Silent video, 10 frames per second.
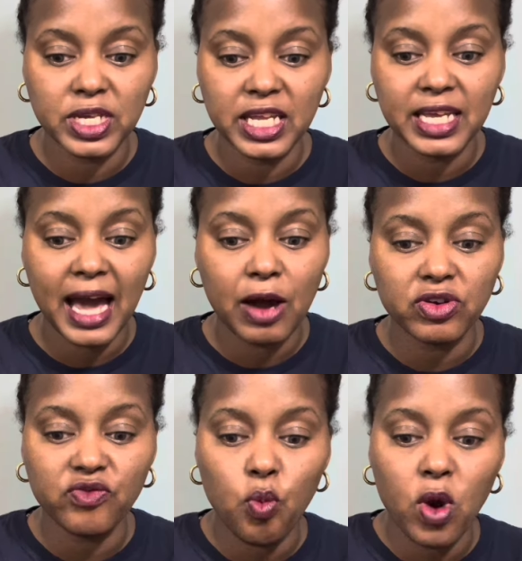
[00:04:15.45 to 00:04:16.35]
getting out
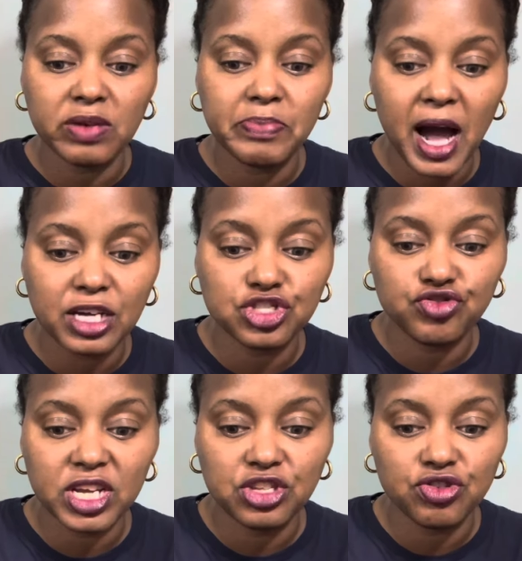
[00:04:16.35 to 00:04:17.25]
of one posture
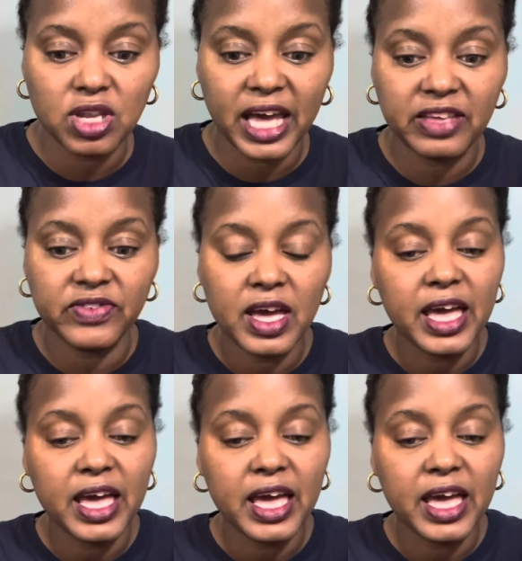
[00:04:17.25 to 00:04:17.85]
in your life